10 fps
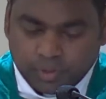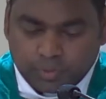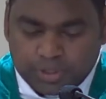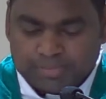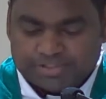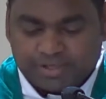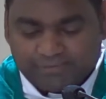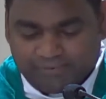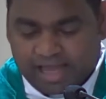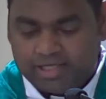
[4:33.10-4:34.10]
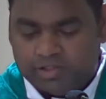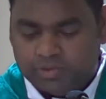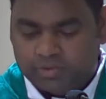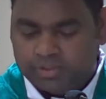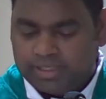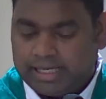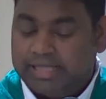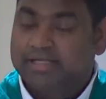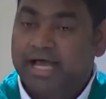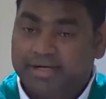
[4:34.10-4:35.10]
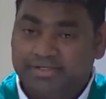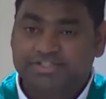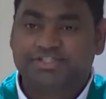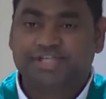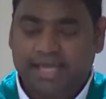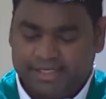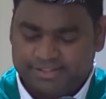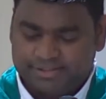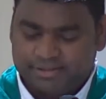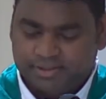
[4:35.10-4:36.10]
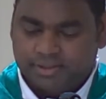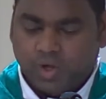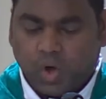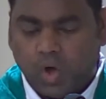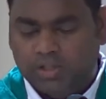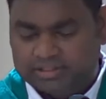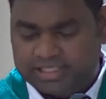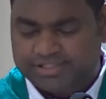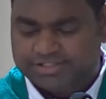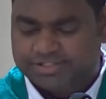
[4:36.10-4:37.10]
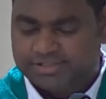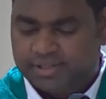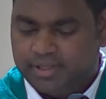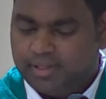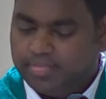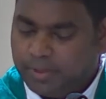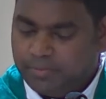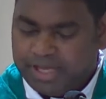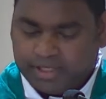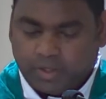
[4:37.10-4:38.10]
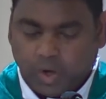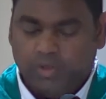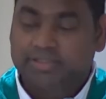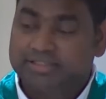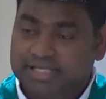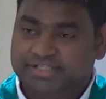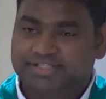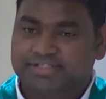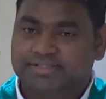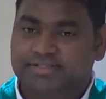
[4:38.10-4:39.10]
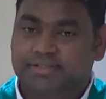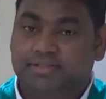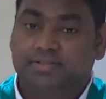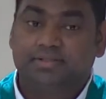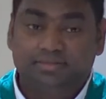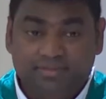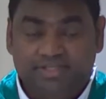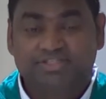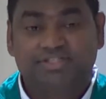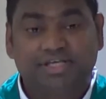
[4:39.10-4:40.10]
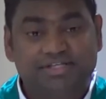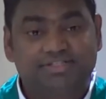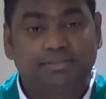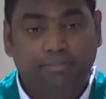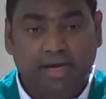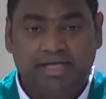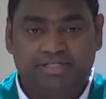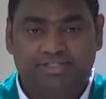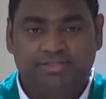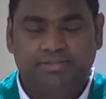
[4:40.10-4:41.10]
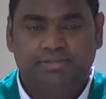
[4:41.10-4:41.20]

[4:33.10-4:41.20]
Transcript: We must value and understand all things the way God does. This is the mind.